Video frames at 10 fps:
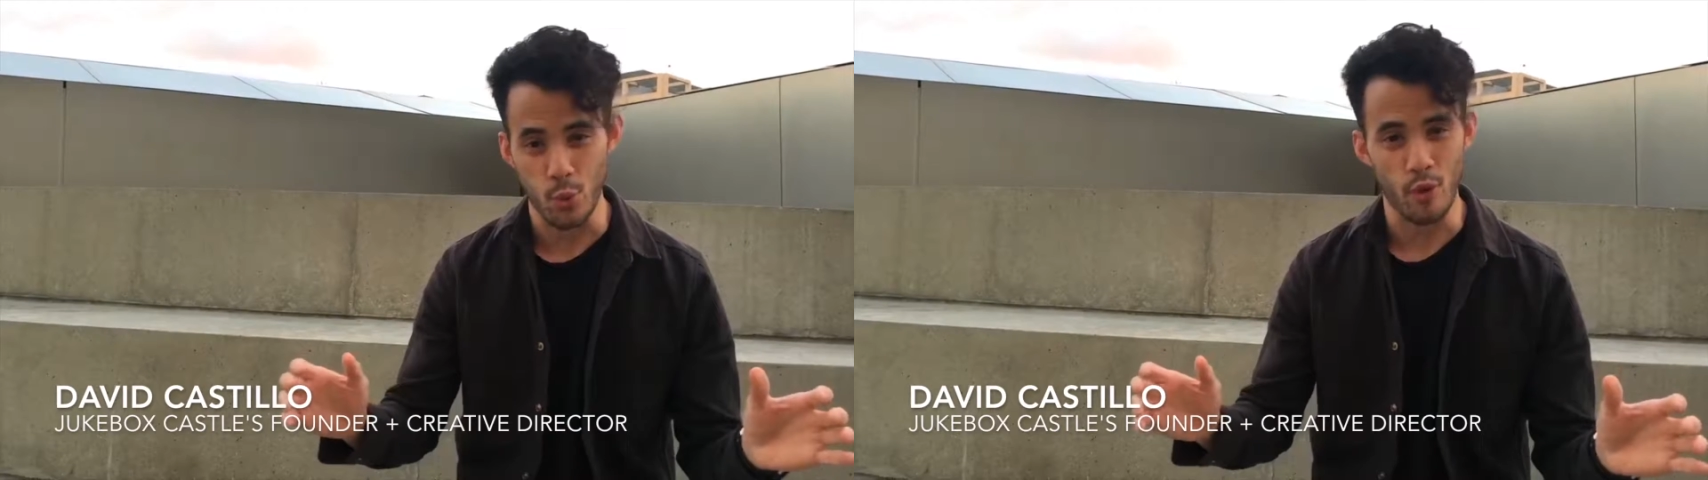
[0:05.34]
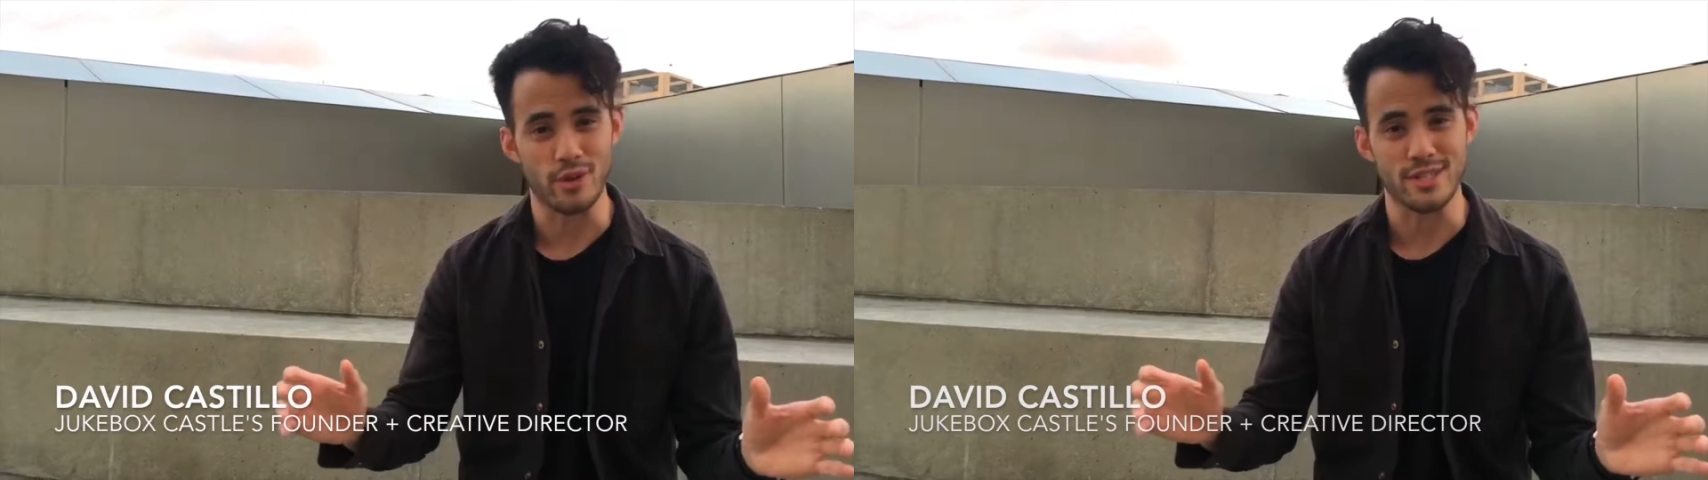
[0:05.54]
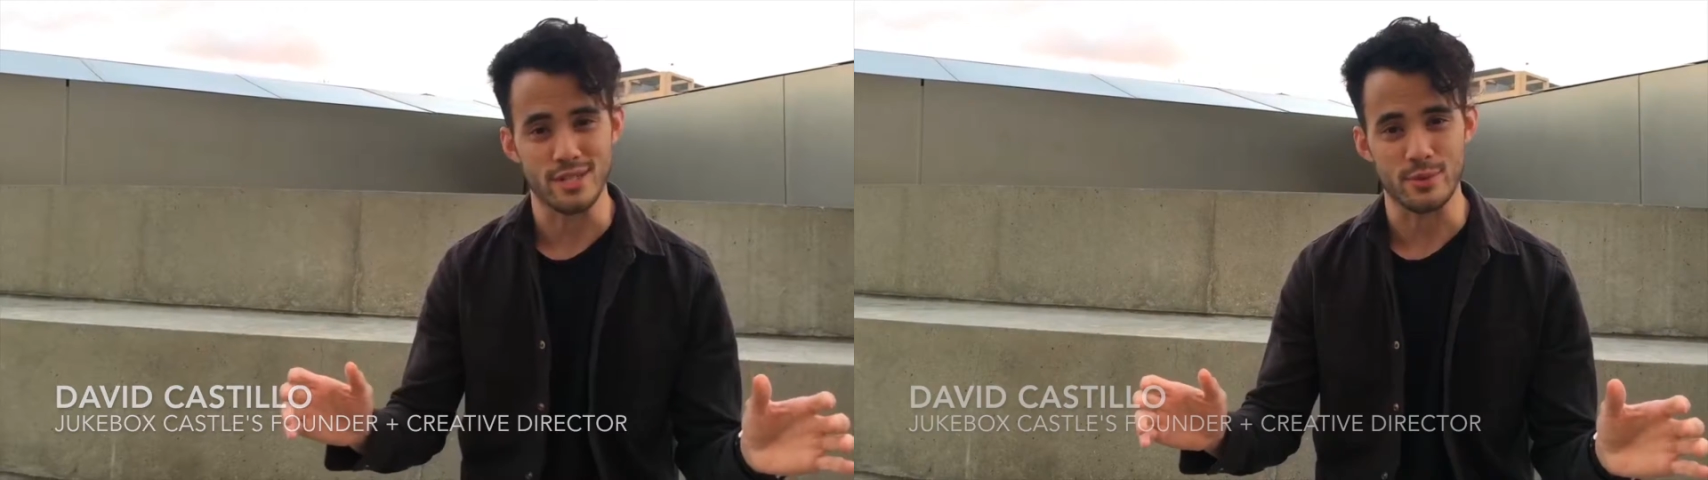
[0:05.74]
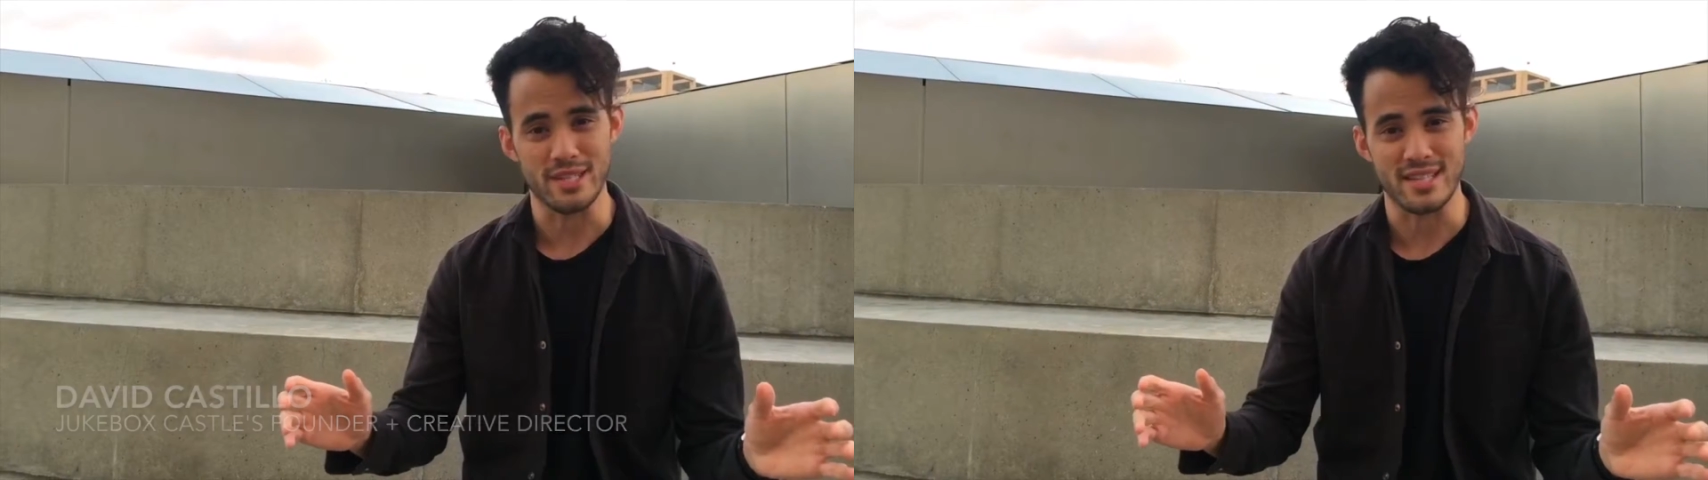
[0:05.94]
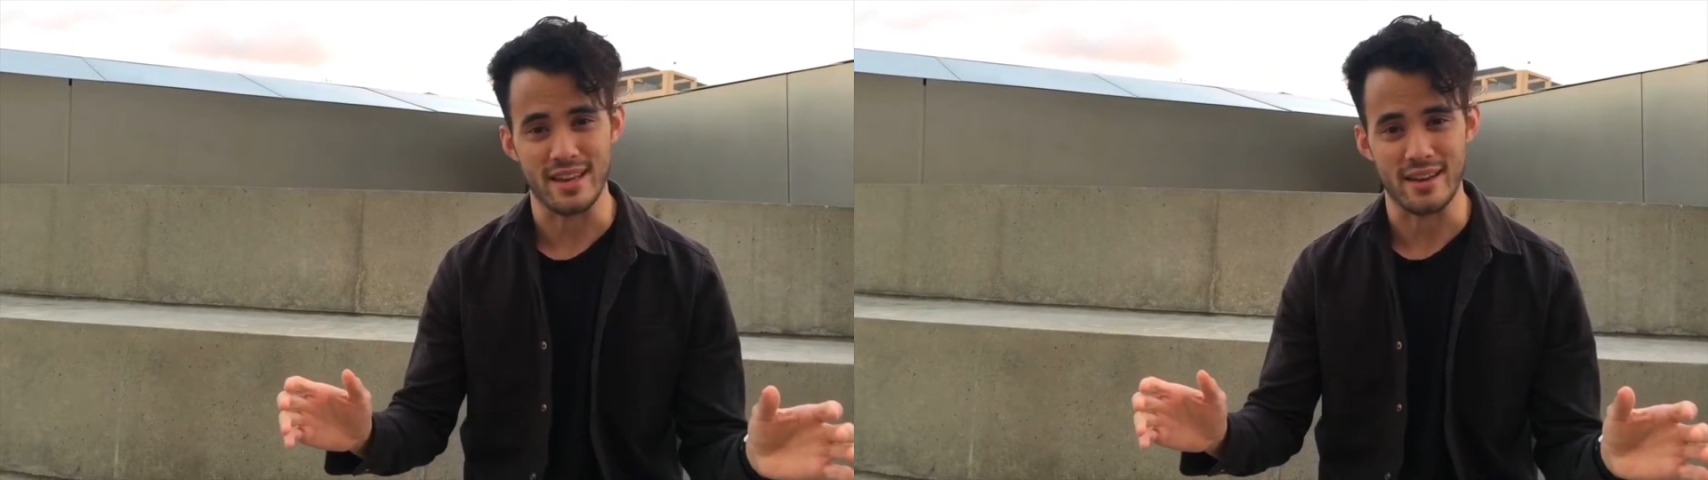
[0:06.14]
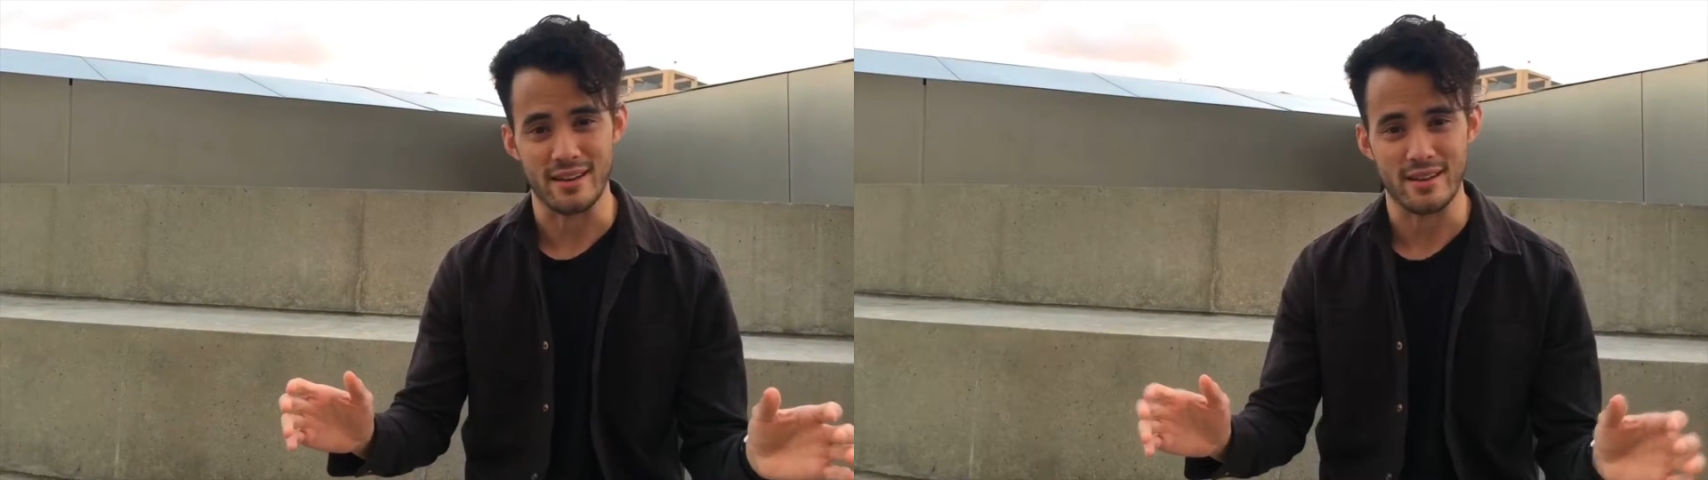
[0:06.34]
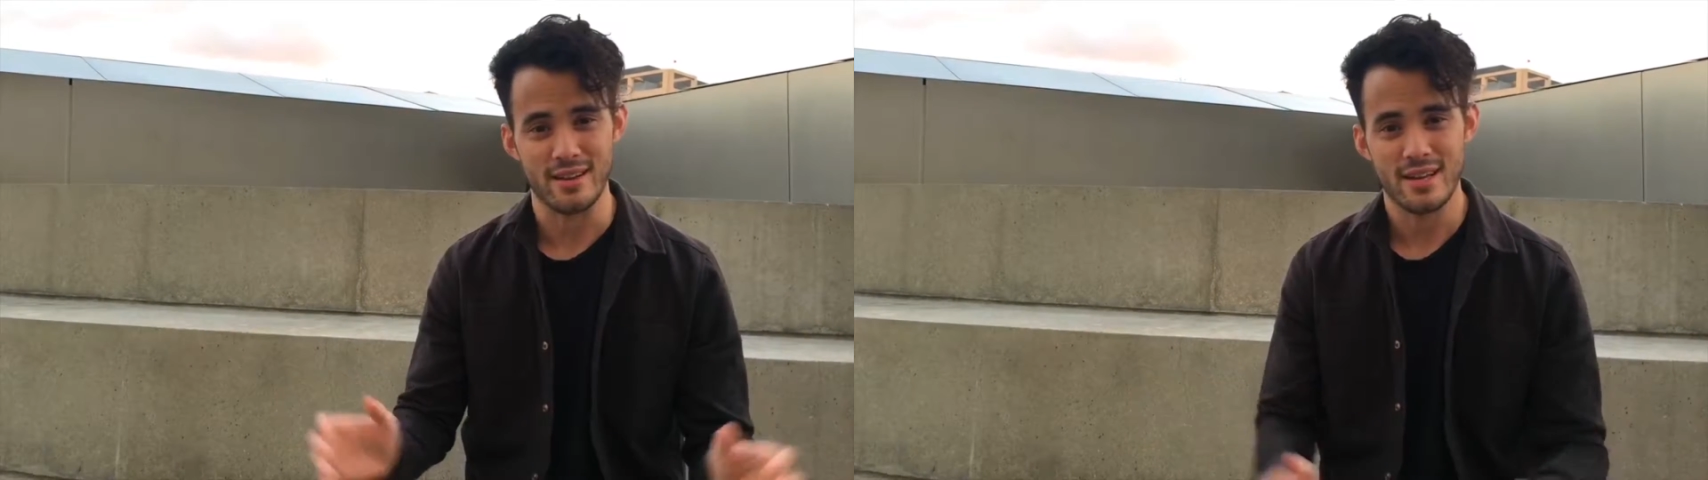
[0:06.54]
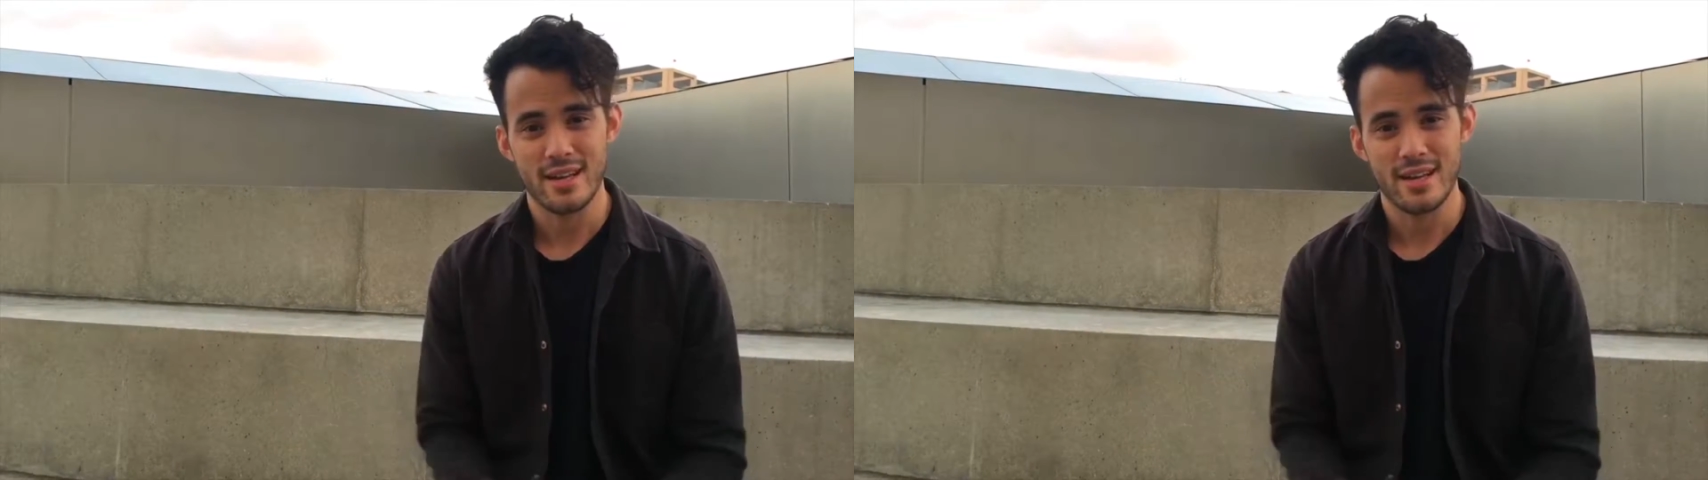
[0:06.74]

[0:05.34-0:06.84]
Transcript: New Orleans, Louisiana.